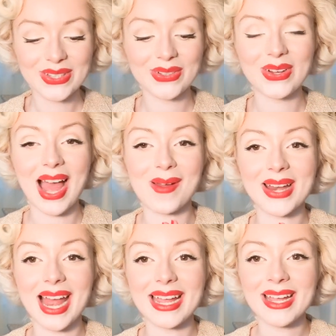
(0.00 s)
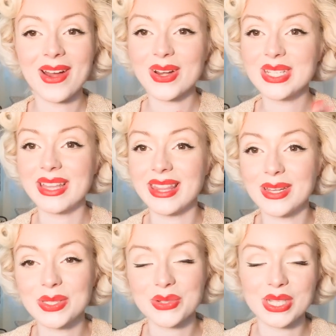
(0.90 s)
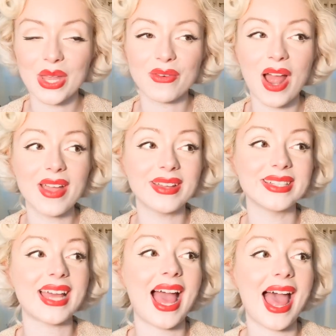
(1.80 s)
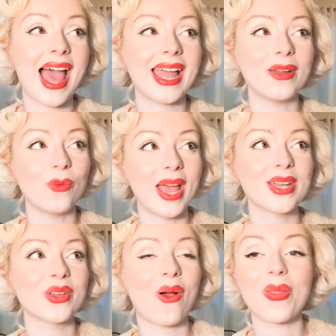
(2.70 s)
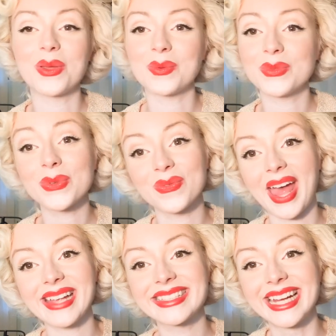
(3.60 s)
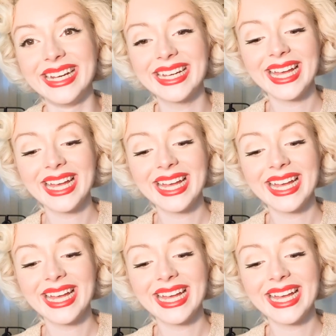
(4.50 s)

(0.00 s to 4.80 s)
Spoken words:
So when I heard that these were still around, I went and got them so fast.